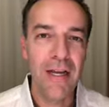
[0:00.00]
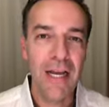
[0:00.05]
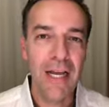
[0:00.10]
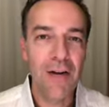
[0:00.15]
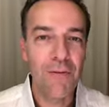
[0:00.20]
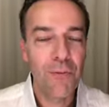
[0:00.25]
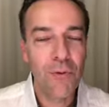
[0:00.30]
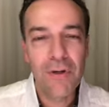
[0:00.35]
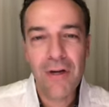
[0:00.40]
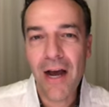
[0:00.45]
And
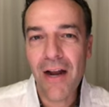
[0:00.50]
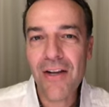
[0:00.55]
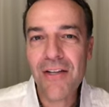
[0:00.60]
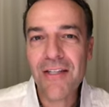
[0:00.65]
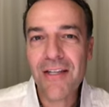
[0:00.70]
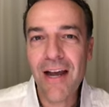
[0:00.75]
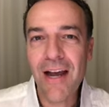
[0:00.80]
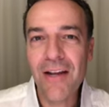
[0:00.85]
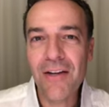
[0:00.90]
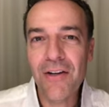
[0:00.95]
if we're not
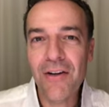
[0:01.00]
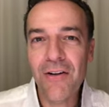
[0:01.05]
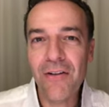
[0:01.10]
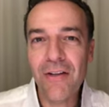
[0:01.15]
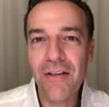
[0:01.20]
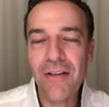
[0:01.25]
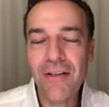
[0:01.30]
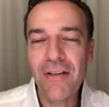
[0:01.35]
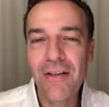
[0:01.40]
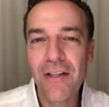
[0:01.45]
assigned
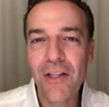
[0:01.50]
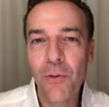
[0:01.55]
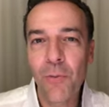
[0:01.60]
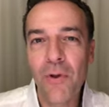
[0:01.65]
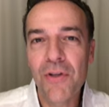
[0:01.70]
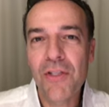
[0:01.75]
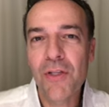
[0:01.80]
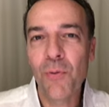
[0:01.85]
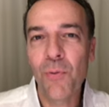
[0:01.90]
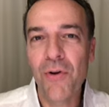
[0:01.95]
early, then
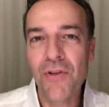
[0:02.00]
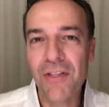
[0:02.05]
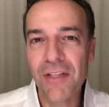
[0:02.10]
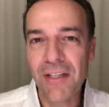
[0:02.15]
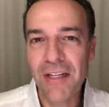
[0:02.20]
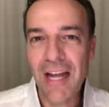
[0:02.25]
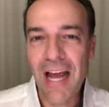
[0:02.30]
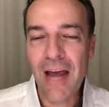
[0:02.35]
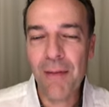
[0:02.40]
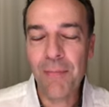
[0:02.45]
what's the worst that
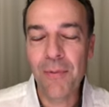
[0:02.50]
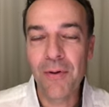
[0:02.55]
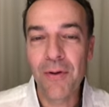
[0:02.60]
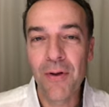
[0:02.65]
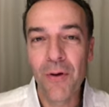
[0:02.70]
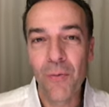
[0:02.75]
can happen?